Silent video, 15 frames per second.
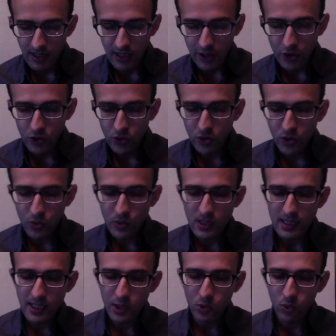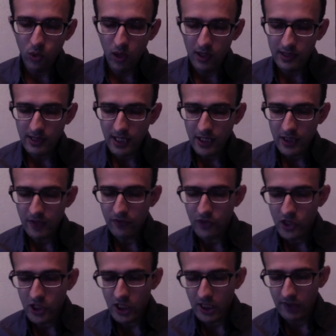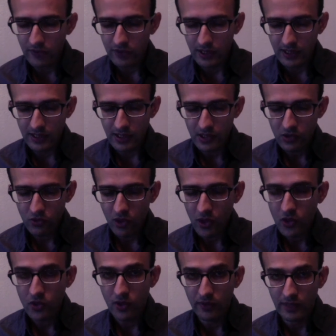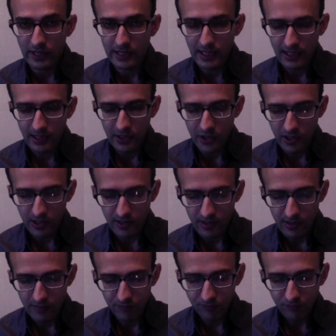introduces a qualitative shift in the structure of intelligence.